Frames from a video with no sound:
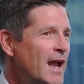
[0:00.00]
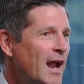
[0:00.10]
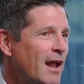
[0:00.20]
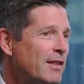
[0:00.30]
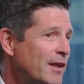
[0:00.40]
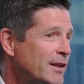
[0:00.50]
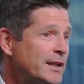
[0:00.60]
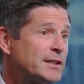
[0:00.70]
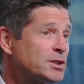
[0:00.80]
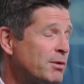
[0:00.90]
And I think
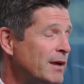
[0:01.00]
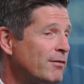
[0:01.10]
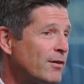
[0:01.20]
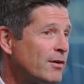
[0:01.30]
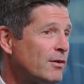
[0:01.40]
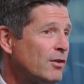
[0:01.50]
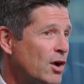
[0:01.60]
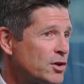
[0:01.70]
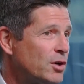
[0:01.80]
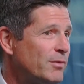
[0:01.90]
it's great for
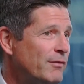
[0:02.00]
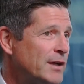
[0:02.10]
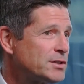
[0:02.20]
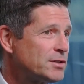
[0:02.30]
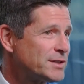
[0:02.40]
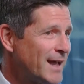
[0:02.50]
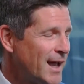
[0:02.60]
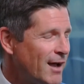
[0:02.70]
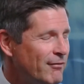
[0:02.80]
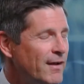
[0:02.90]
long-term investors to
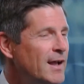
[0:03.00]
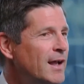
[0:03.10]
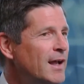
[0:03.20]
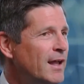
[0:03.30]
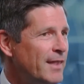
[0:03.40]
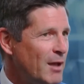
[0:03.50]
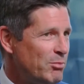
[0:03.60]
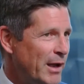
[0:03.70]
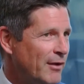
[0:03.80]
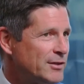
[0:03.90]
have that
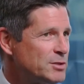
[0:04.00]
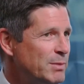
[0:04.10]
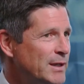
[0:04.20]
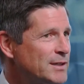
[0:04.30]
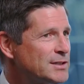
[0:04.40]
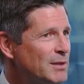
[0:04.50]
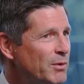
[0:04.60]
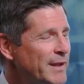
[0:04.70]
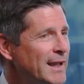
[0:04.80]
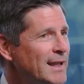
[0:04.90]
balance, because then
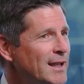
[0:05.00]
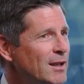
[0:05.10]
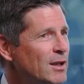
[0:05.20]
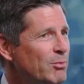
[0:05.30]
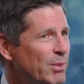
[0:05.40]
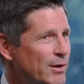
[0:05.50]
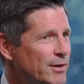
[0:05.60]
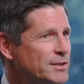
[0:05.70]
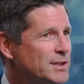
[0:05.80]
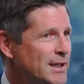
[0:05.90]
when they get into
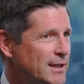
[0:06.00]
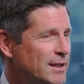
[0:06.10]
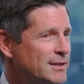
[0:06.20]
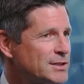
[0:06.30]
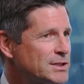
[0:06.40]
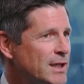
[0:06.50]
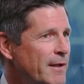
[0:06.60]
periods like this